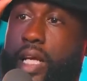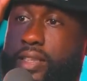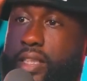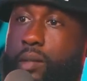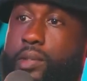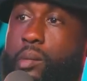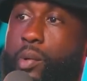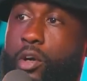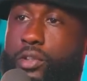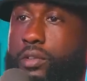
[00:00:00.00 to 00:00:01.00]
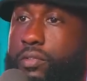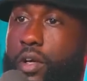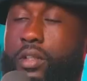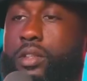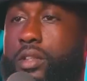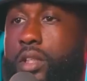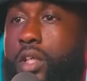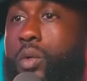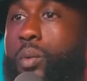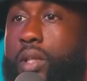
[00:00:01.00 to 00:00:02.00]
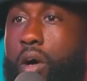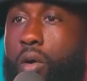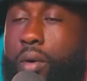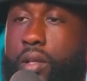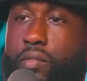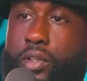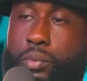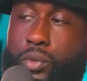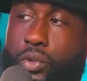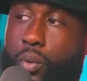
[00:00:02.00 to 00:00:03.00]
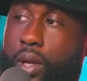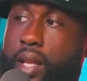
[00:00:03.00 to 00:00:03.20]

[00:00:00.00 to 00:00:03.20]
I see them as a person but mm-hmm. mm-hmm. with their own individual story.